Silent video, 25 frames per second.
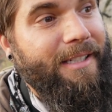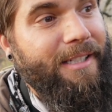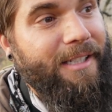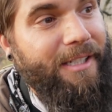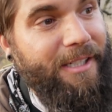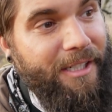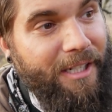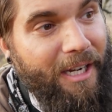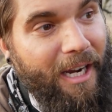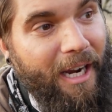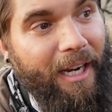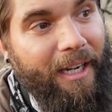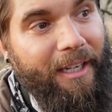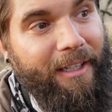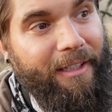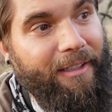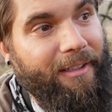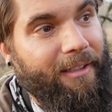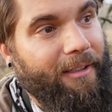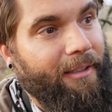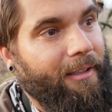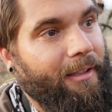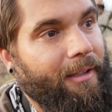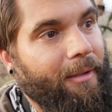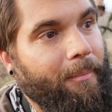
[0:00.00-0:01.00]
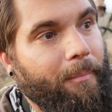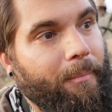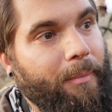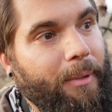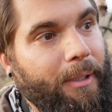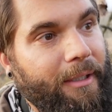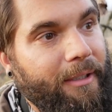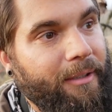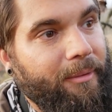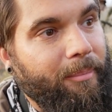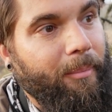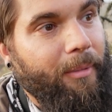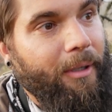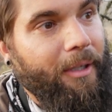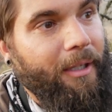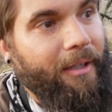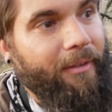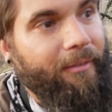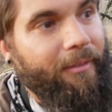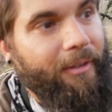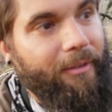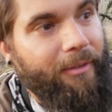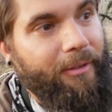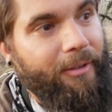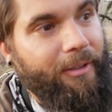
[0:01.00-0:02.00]
giant, like the biggest buck
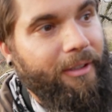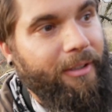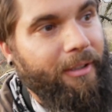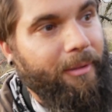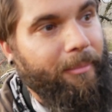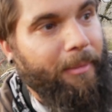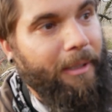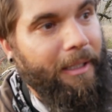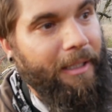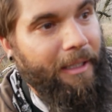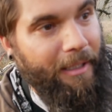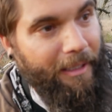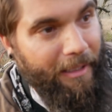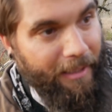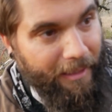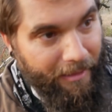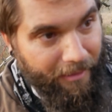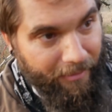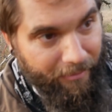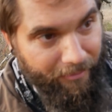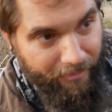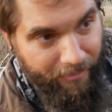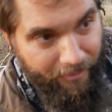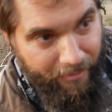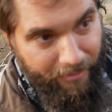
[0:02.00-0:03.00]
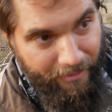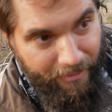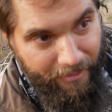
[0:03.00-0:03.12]
I've ever seen in my life